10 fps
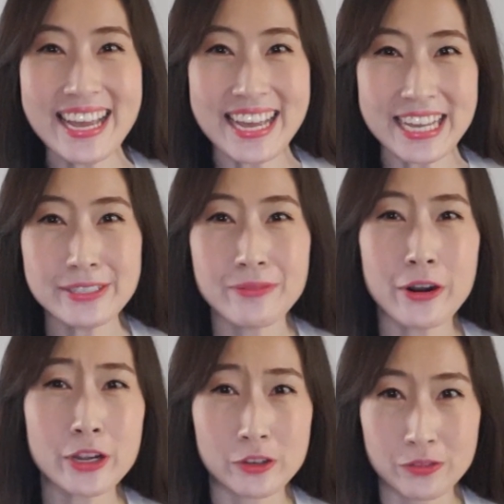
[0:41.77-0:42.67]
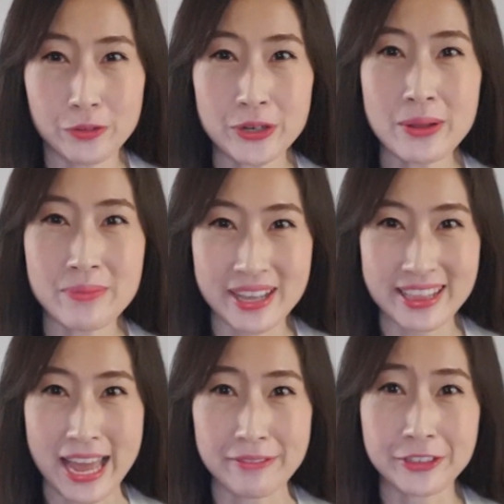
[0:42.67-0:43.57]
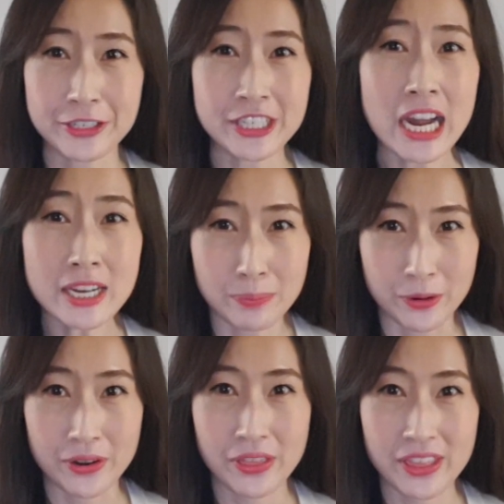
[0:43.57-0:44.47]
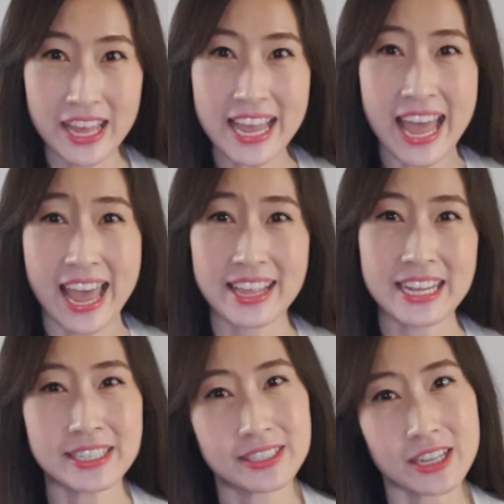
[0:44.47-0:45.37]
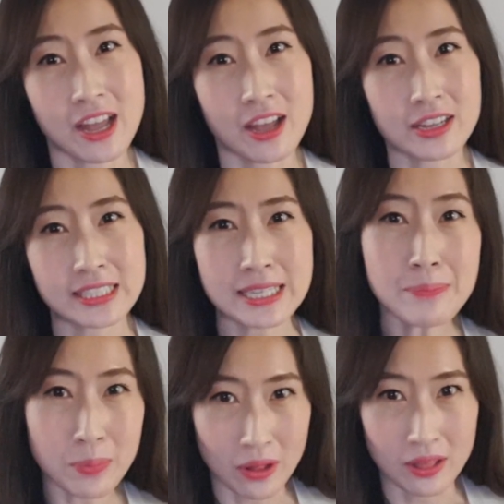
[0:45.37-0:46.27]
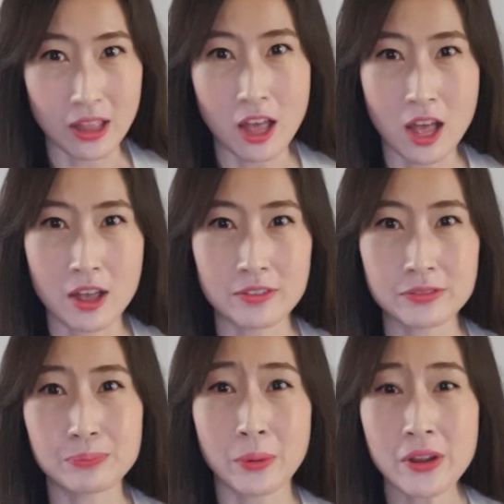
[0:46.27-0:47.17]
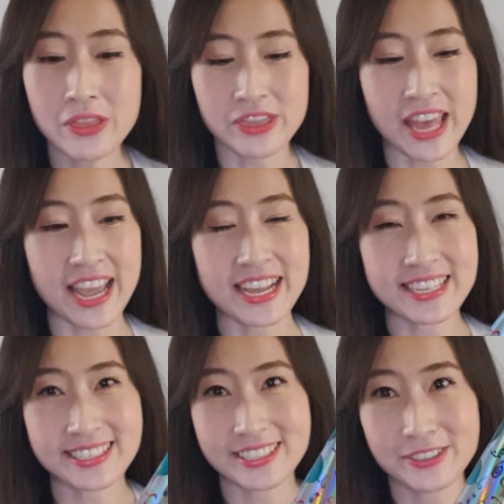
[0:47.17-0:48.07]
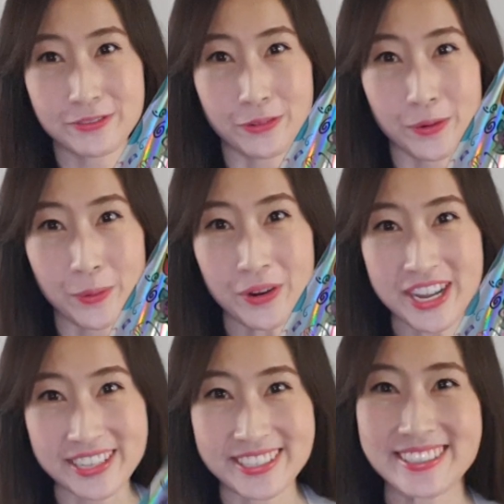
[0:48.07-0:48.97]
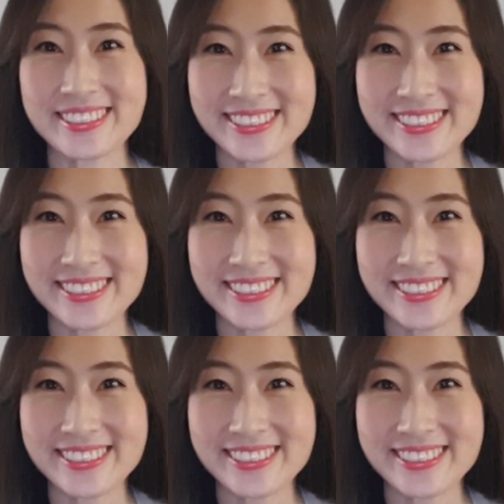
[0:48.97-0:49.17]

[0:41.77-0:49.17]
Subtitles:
It's very good for the meal after childbirth, and it's the symbol of birthdays for Koreans.